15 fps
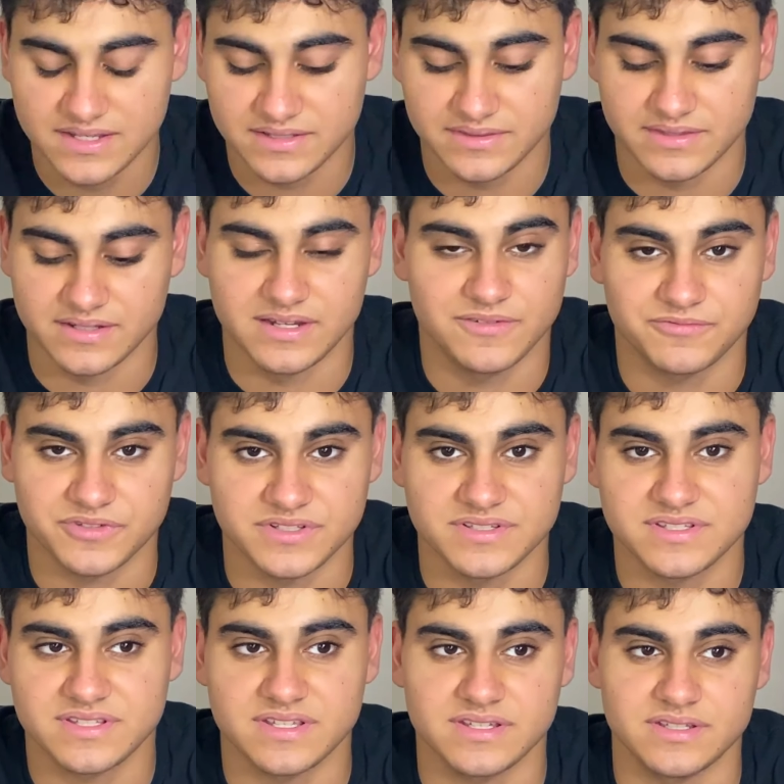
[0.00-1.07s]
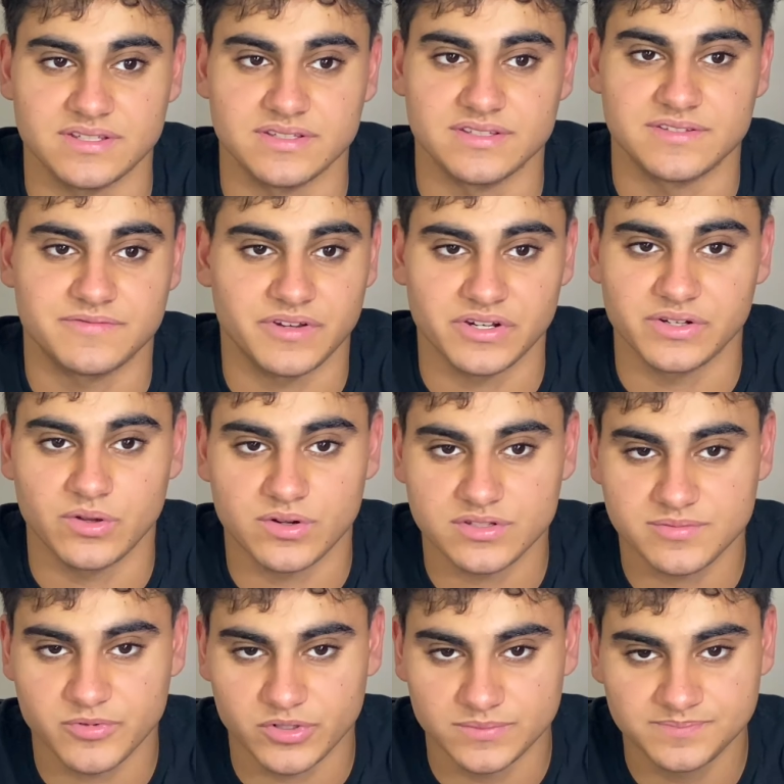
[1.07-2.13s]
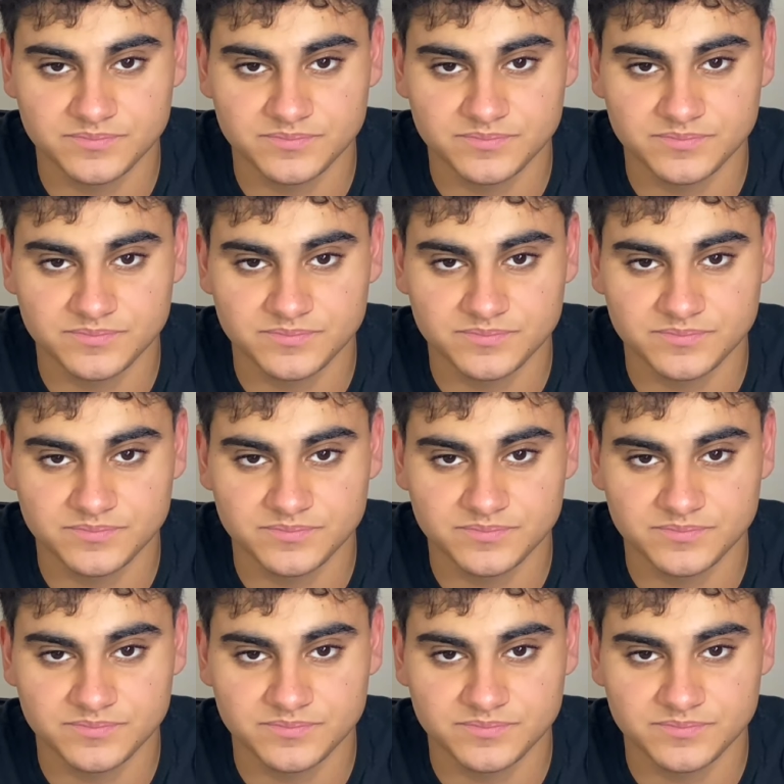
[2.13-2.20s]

The difference is very noticeable.